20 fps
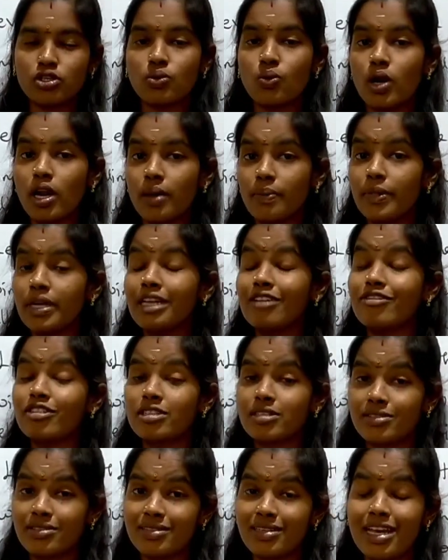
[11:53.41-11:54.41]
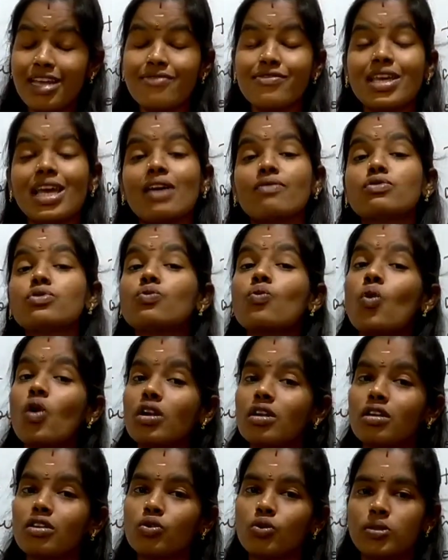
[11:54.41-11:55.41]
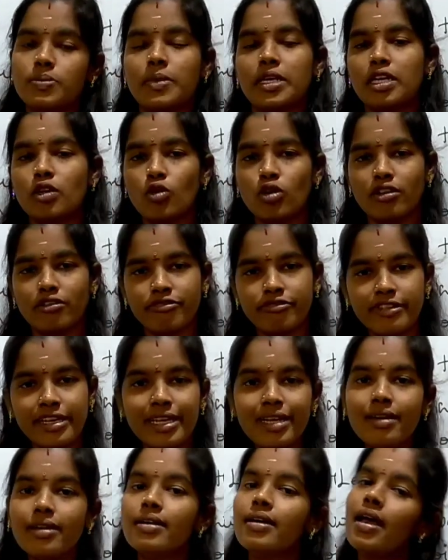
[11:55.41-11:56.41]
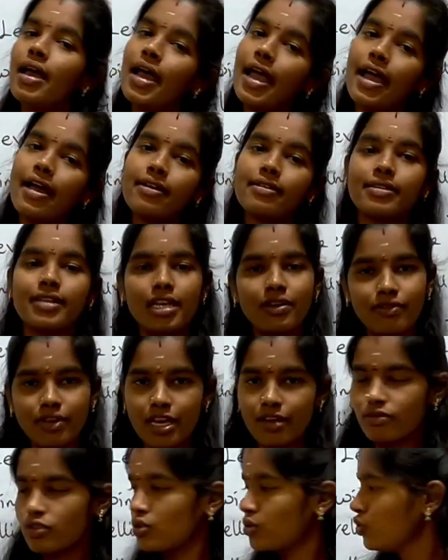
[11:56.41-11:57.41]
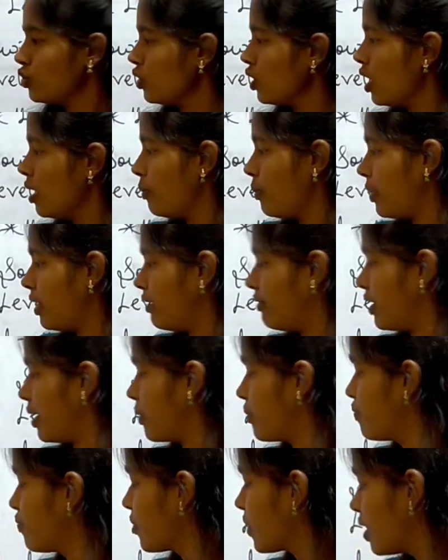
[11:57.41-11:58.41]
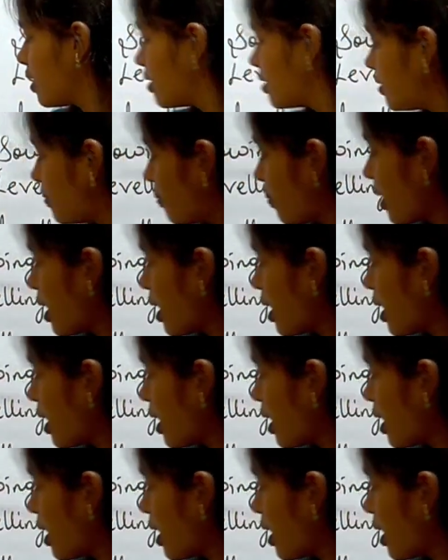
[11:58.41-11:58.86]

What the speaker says: So what happens, if it is dry, we have to water those particular field and then we have to do ploughing. The